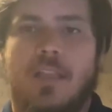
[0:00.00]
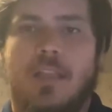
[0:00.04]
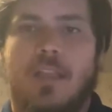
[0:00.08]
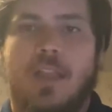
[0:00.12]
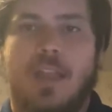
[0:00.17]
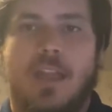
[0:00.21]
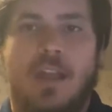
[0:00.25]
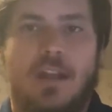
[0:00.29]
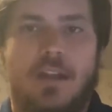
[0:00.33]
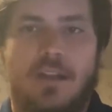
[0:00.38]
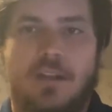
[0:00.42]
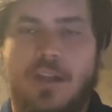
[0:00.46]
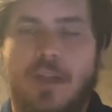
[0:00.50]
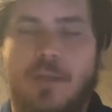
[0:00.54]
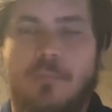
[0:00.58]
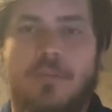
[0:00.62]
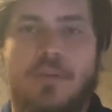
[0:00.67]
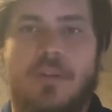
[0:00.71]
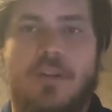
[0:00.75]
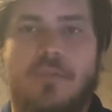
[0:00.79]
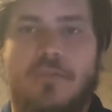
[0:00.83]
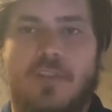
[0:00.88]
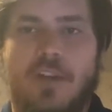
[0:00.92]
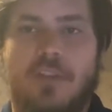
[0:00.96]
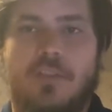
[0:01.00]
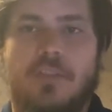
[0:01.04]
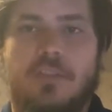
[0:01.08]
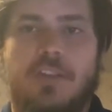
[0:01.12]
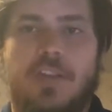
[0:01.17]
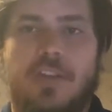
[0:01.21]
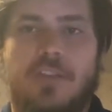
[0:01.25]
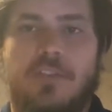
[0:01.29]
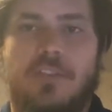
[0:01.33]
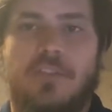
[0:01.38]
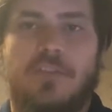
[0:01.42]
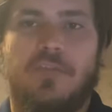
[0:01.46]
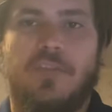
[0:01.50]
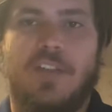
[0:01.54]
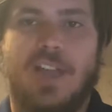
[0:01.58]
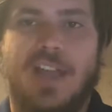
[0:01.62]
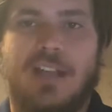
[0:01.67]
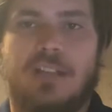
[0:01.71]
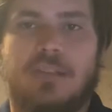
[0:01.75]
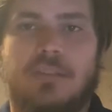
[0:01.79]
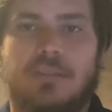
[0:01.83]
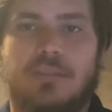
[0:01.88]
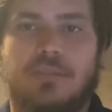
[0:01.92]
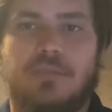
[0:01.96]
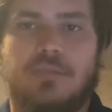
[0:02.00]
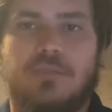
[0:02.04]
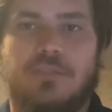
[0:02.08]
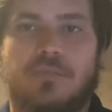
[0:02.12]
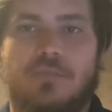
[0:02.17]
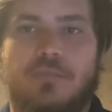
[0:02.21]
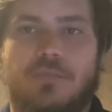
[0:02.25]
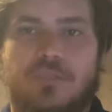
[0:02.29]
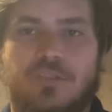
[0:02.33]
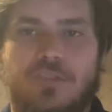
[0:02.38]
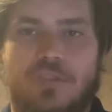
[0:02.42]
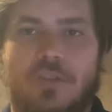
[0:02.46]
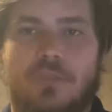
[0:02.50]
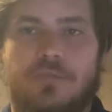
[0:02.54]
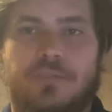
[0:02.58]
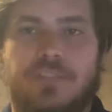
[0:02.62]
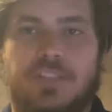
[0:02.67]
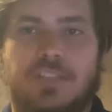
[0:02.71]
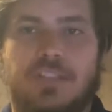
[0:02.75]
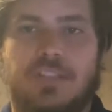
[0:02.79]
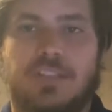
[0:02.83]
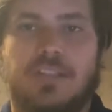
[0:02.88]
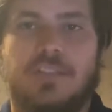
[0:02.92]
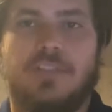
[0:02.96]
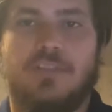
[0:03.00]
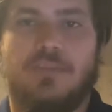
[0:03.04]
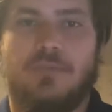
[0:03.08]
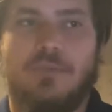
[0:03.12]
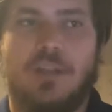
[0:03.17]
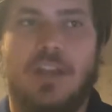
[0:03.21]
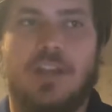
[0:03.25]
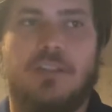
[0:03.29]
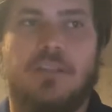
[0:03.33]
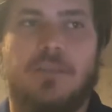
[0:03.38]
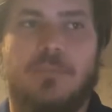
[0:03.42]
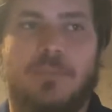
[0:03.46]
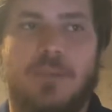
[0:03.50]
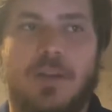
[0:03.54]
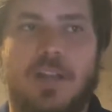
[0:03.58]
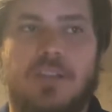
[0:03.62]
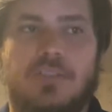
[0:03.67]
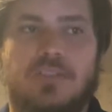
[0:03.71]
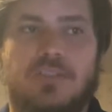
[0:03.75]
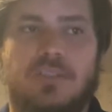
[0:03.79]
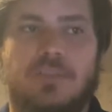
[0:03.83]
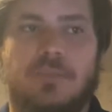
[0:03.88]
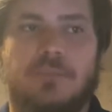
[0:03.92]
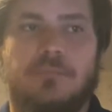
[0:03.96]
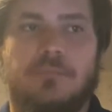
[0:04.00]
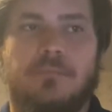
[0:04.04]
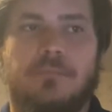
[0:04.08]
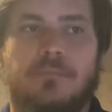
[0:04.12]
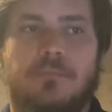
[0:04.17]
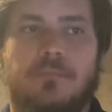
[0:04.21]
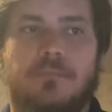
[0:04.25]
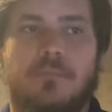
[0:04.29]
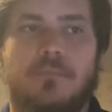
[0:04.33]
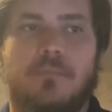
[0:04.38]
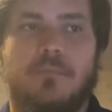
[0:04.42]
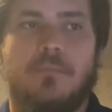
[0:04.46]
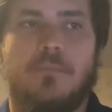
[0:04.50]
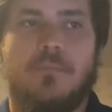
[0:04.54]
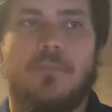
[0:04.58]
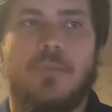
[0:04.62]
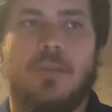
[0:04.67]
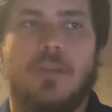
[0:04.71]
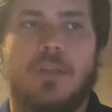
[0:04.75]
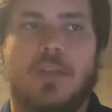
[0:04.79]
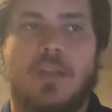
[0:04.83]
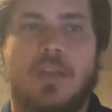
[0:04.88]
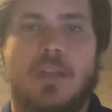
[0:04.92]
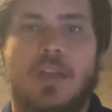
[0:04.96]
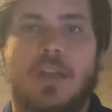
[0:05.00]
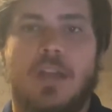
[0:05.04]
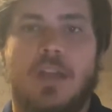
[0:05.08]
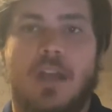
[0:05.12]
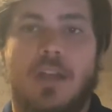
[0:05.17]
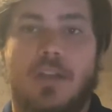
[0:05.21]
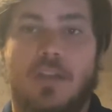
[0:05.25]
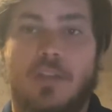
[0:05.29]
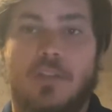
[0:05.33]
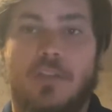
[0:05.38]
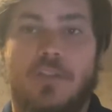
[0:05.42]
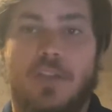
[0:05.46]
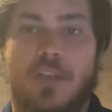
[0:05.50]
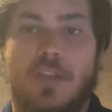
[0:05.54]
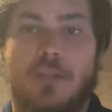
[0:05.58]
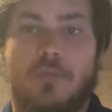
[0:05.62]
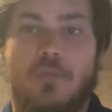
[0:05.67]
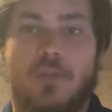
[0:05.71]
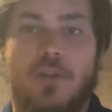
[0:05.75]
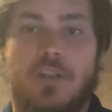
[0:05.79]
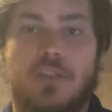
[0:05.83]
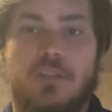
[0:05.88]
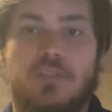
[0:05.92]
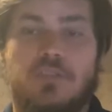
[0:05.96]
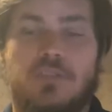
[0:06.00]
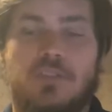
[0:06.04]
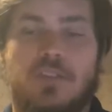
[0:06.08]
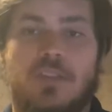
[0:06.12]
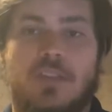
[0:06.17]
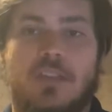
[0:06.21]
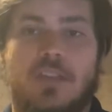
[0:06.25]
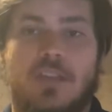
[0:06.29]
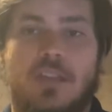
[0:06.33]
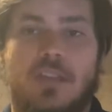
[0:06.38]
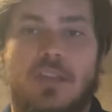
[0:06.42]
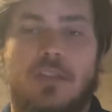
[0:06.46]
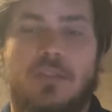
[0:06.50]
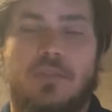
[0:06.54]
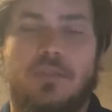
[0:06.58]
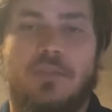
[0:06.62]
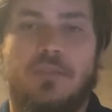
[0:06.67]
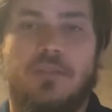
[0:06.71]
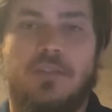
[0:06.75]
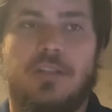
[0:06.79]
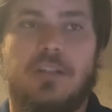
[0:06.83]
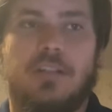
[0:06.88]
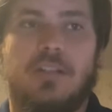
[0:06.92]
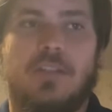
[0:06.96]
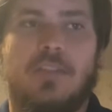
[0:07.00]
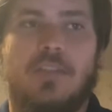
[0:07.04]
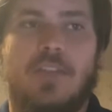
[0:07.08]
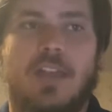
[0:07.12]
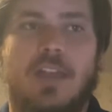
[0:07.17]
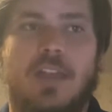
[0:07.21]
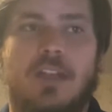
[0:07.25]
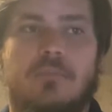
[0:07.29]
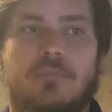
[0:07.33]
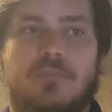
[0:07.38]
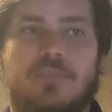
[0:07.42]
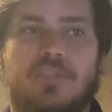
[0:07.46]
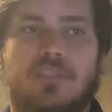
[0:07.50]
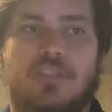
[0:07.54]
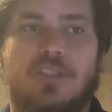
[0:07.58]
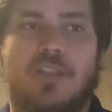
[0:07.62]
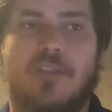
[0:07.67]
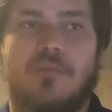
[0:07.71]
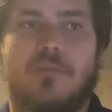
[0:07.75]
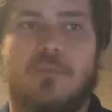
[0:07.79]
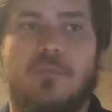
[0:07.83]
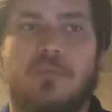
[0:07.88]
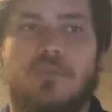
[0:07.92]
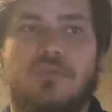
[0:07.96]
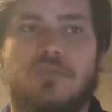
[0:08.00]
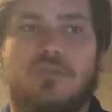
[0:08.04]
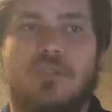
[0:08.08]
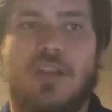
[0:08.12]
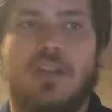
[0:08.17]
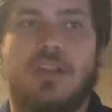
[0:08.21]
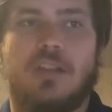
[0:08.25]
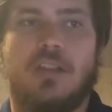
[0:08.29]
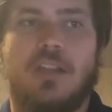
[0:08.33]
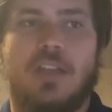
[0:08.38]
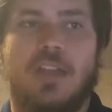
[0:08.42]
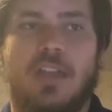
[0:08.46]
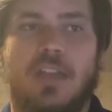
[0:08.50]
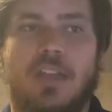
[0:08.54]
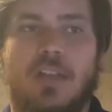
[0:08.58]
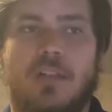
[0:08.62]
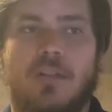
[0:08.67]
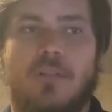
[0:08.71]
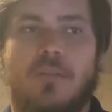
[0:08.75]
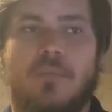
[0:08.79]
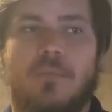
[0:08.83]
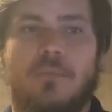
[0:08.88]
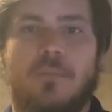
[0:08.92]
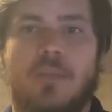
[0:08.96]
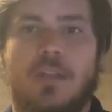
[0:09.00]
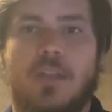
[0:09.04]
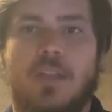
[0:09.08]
And a number of other different factors resulted in the Great Depression. Another thing was, including in that, was the government was trying to help